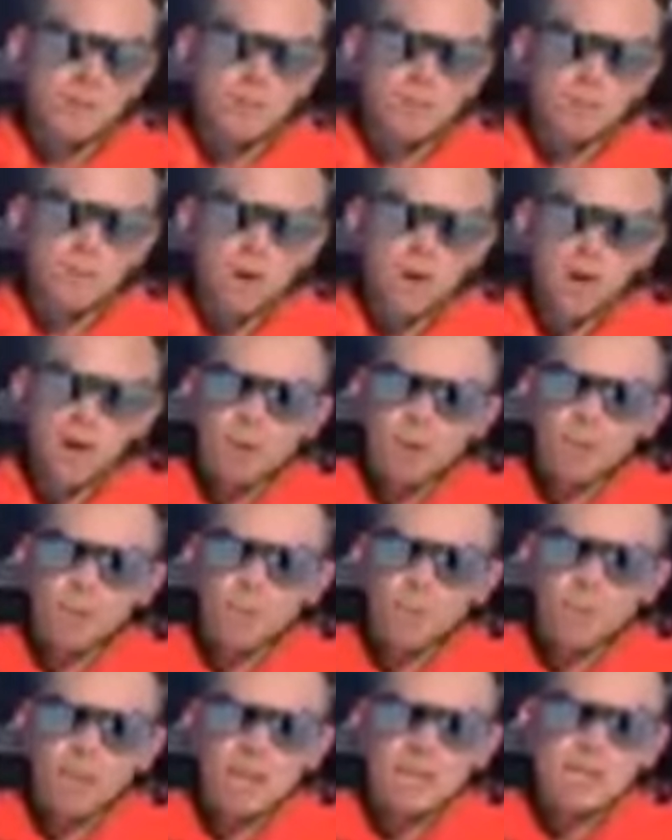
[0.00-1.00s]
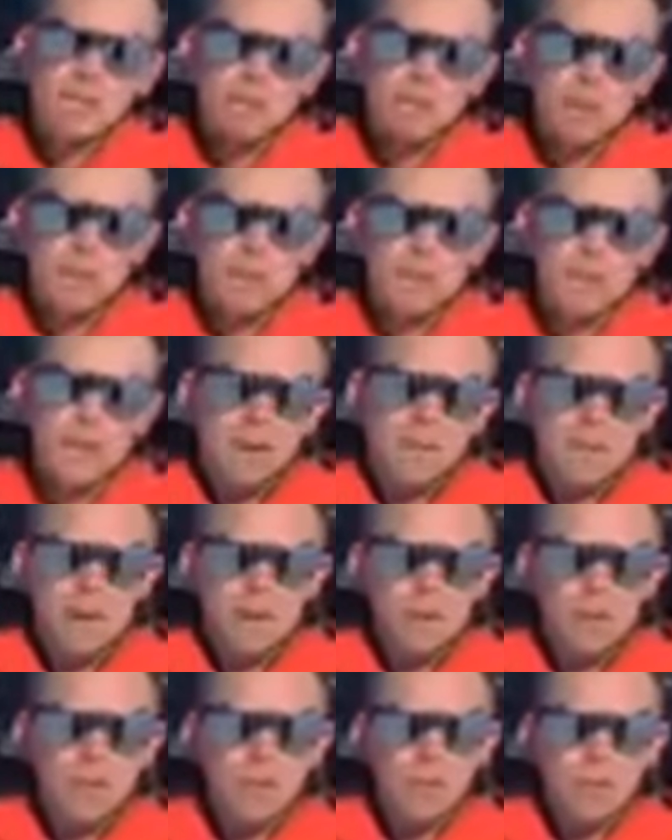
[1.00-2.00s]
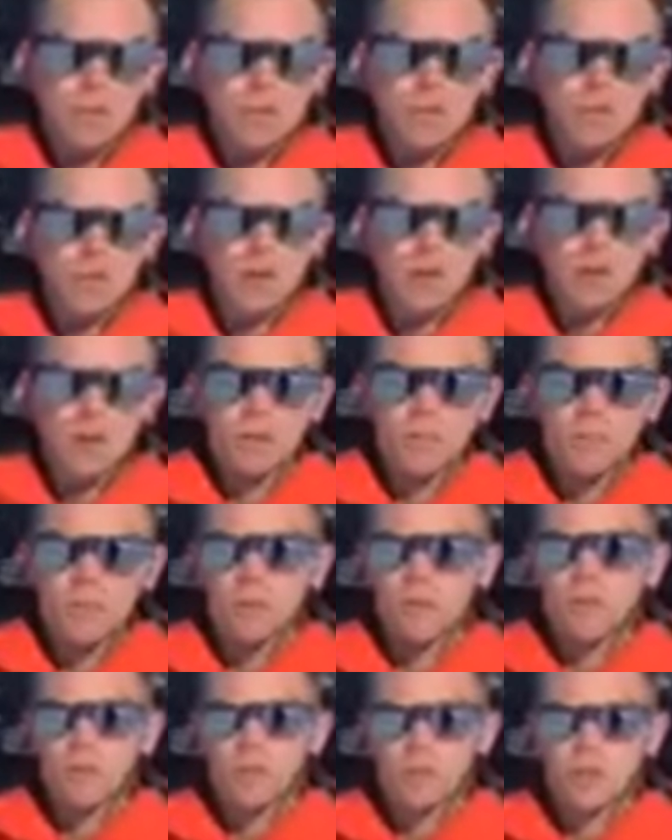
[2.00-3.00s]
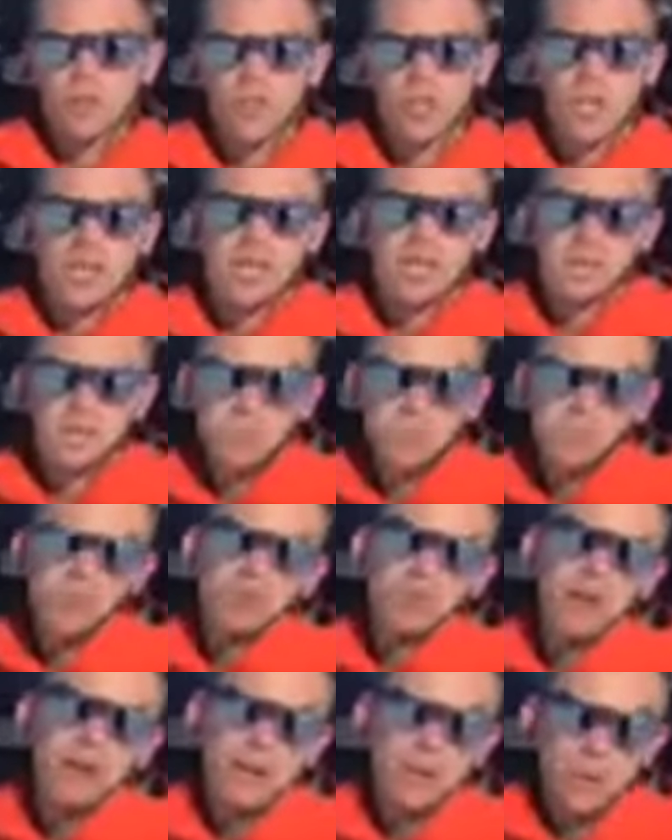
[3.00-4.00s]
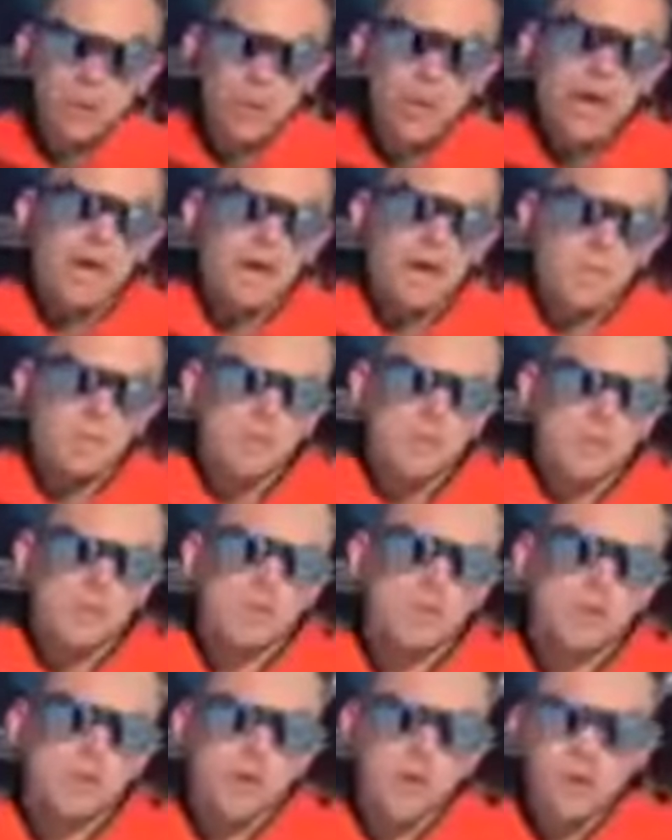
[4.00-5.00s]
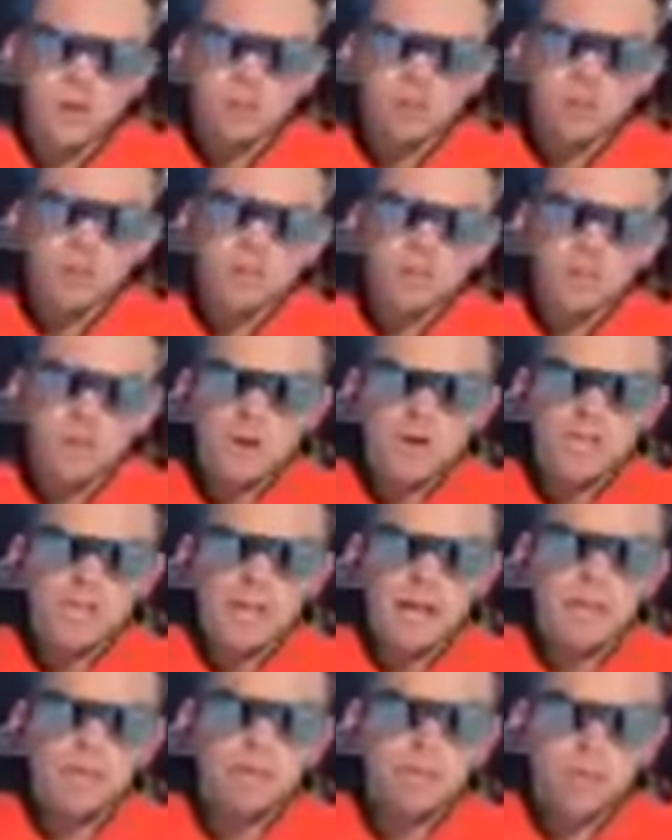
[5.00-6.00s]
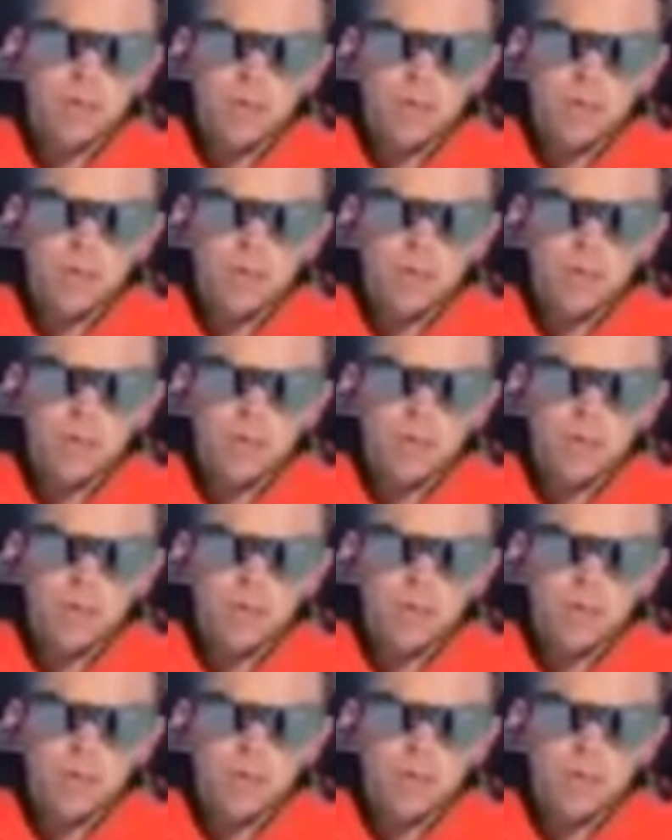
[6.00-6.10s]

the base camp, they'll go onto sleds, and we'll drag all that up to the first camp with